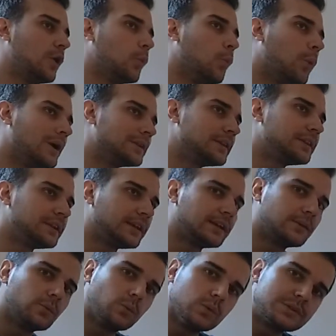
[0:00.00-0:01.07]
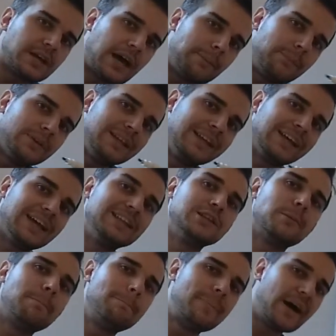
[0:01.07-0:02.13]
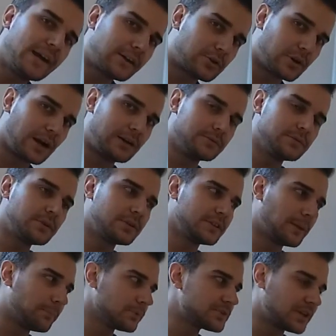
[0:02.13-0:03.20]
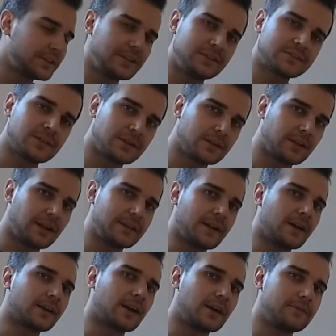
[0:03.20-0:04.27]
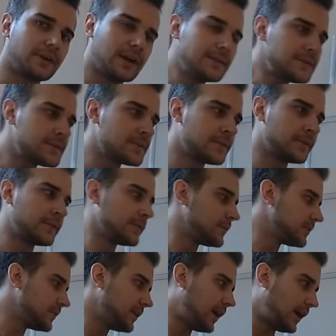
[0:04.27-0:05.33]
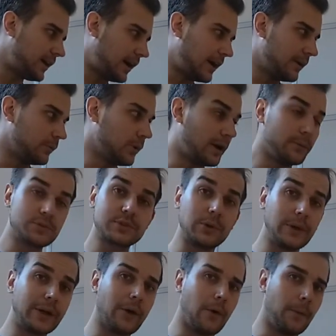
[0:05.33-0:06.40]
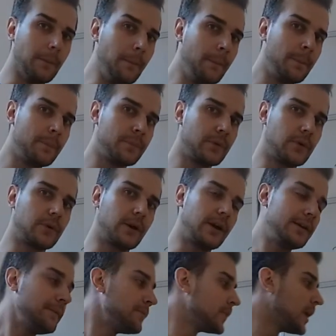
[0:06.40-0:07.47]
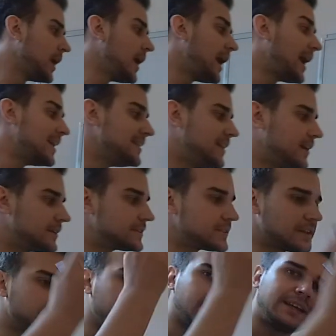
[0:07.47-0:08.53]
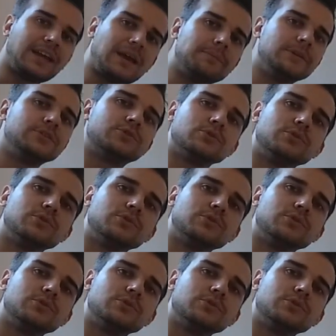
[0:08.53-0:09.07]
one thing was happening in the background. Na pozadí se dělala nějaká věc. I was going home, right? And then something came into